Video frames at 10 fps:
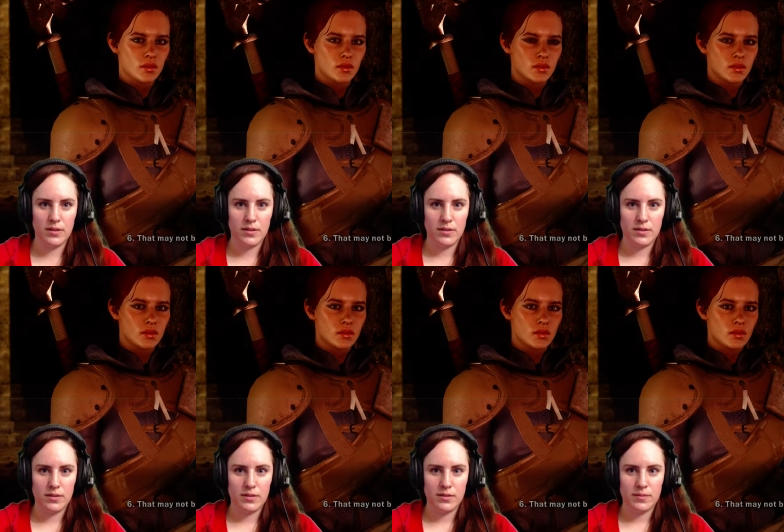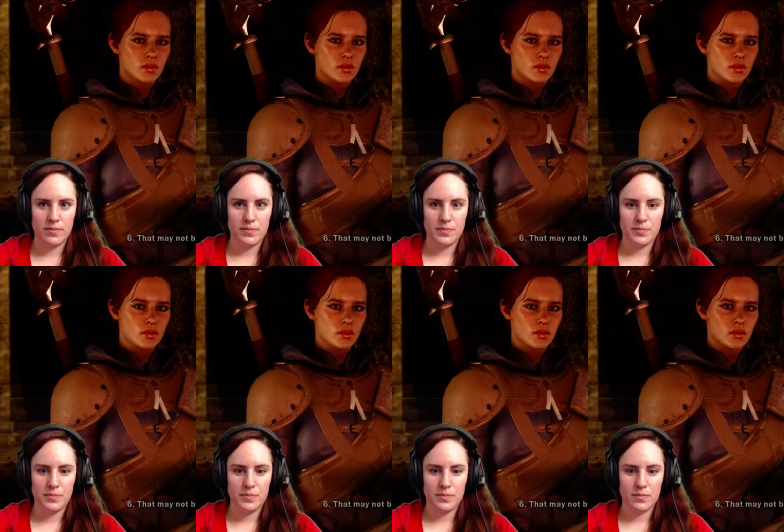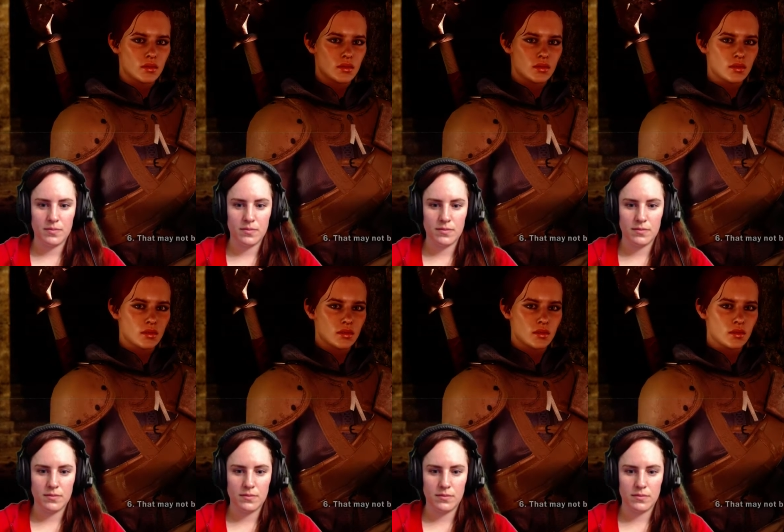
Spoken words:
[no speech]